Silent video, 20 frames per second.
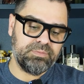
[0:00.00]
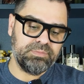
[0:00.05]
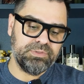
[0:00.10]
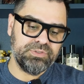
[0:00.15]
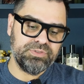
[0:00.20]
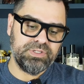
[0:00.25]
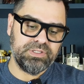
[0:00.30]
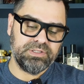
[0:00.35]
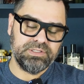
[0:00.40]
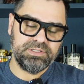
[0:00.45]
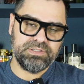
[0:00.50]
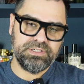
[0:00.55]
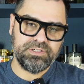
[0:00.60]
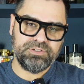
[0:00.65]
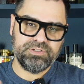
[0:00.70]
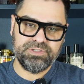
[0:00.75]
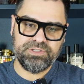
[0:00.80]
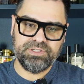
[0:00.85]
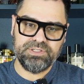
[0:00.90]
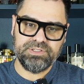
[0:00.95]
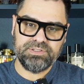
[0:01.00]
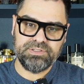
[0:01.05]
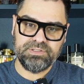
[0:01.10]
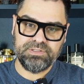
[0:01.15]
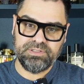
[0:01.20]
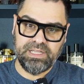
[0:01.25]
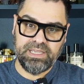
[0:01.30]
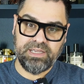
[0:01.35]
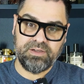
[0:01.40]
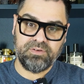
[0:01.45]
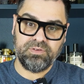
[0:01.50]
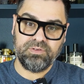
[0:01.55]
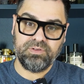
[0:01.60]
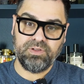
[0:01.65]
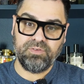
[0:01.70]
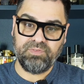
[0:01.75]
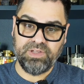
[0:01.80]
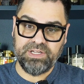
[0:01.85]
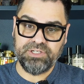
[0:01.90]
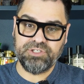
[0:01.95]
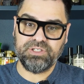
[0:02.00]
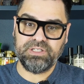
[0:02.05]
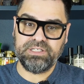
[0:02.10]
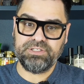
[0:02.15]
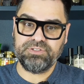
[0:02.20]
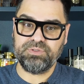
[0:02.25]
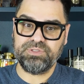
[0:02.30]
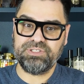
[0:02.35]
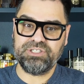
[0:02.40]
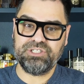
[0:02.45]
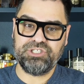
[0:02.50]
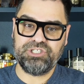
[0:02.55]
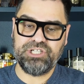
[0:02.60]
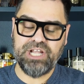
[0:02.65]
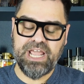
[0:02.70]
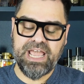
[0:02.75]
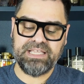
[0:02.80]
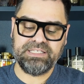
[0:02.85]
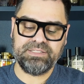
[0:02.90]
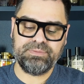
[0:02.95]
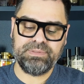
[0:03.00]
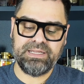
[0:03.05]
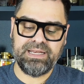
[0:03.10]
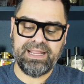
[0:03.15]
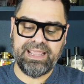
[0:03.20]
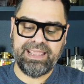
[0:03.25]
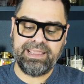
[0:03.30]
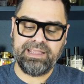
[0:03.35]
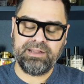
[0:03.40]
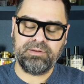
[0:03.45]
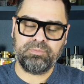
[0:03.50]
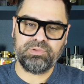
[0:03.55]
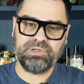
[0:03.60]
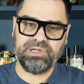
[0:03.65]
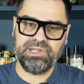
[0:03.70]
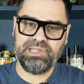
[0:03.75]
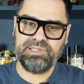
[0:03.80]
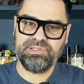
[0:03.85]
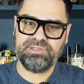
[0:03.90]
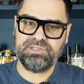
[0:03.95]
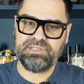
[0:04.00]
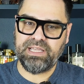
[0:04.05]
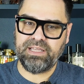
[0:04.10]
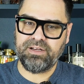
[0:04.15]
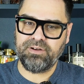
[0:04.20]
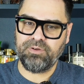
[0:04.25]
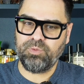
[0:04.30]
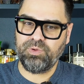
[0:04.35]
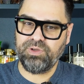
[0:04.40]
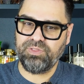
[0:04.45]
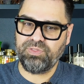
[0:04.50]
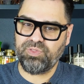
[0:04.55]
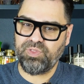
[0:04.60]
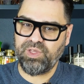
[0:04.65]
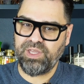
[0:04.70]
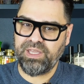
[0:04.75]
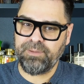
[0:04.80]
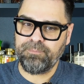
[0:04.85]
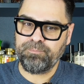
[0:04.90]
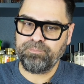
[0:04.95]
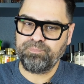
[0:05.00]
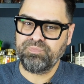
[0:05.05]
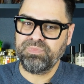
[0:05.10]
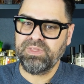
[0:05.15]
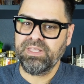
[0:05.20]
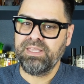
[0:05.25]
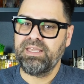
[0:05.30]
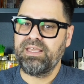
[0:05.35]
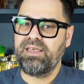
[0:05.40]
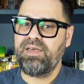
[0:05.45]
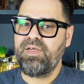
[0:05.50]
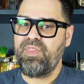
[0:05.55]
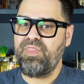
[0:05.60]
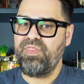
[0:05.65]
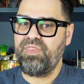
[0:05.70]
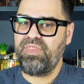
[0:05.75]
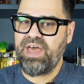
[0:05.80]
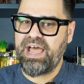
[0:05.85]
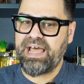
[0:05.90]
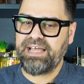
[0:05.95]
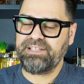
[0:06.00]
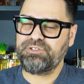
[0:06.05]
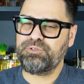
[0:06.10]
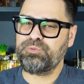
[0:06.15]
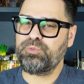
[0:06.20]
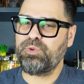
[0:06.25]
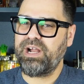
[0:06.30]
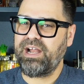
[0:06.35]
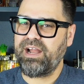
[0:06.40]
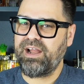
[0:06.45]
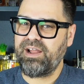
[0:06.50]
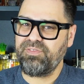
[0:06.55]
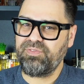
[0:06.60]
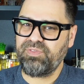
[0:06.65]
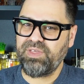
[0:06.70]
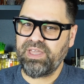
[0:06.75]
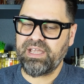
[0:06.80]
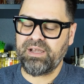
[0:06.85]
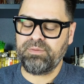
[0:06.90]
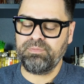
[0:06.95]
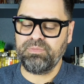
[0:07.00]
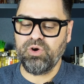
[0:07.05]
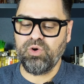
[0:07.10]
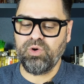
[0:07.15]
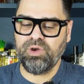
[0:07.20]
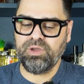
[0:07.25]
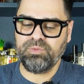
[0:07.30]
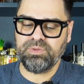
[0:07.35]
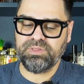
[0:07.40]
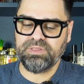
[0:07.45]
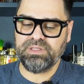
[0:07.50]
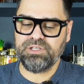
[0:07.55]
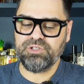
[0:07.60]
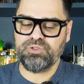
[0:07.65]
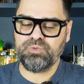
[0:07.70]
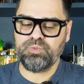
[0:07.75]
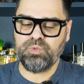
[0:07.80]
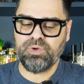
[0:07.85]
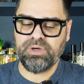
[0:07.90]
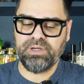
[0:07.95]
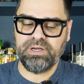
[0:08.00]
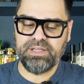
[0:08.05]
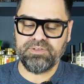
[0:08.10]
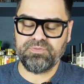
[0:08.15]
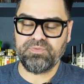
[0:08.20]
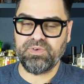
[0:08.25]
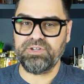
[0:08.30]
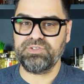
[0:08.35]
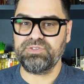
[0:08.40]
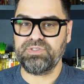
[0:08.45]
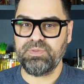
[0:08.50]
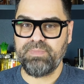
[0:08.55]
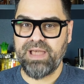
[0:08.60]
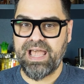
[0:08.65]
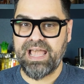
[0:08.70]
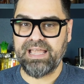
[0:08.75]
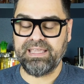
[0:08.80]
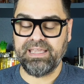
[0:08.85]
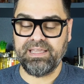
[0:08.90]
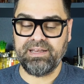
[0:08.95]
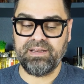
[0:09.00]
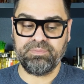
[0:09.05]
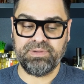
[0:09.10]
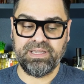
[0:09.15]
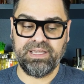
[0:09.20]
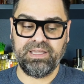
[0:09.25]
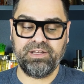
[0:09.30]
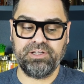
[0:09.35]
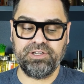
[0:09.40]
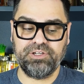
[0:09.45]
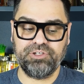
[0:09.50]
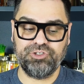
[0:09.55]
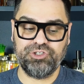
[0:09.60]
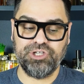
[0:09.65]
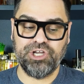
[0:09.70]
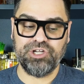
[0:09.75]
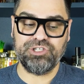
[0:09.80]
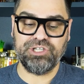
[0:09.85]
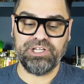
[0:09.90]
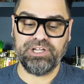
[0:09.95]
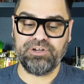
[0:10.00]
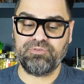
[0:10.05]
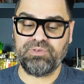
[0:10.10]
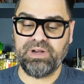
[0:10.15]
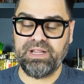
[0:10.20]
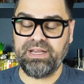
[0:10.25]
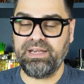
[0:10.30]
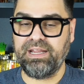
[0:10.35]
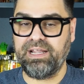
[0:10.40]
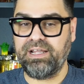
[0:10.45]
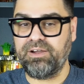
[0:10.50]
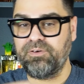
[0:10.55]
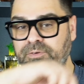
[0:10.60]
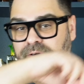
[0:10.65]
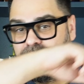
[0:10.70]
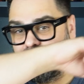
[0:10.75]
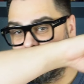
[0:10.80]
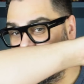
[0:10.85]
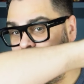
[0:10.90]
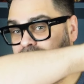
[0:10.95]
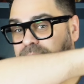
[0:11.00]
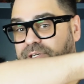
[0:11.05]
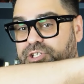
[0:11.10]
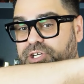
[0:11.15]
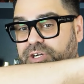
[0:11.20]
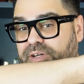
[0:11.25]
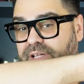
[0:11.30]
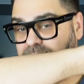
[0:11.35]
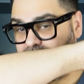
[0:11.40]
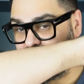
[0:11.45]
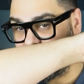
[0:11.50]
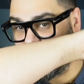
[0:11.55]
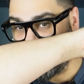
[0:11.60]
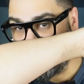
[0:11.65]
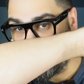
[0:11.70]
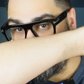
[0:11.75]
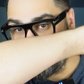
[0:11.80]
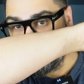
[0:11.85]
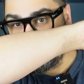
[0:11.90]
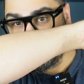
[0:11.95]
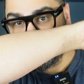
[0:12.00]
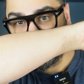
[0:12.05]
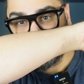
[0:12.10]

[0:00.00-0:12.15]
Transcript: I'm losing the citruses now eventually. So it's a jasmine, ambry, sandalwood thing. That's where I think I'm going with this one as far as the back end. I'm kind of judging it right now prematurely, but I am.